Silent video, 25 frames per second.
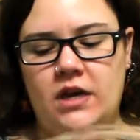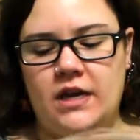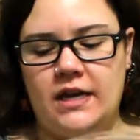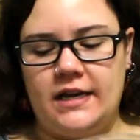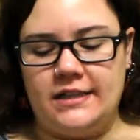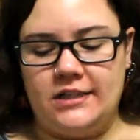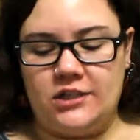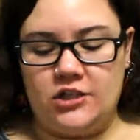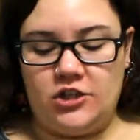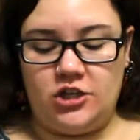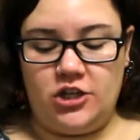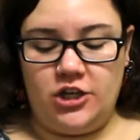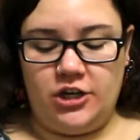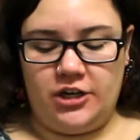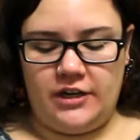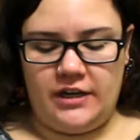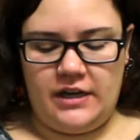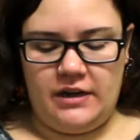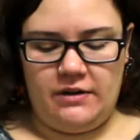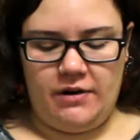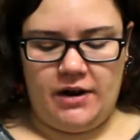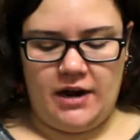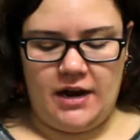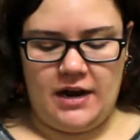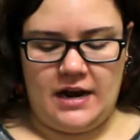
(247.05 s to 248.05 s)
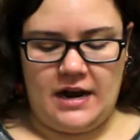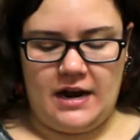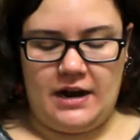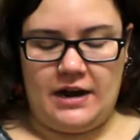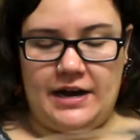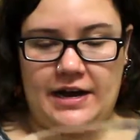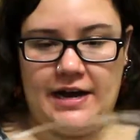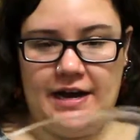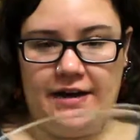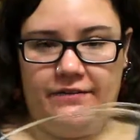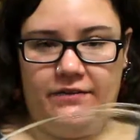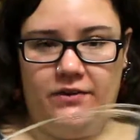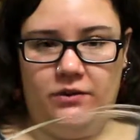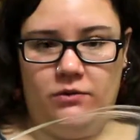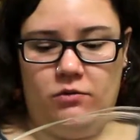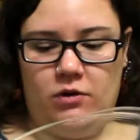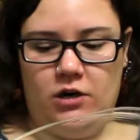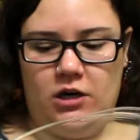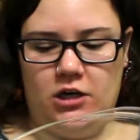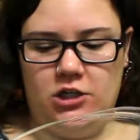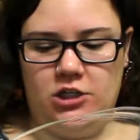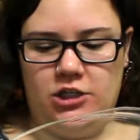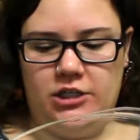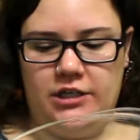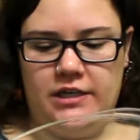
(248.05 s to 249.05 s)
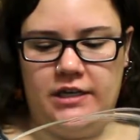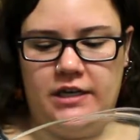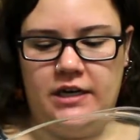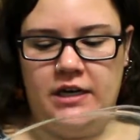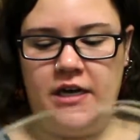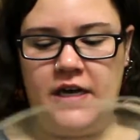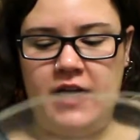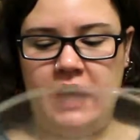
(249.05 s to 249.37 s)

It's dirty right now, I have to wash it.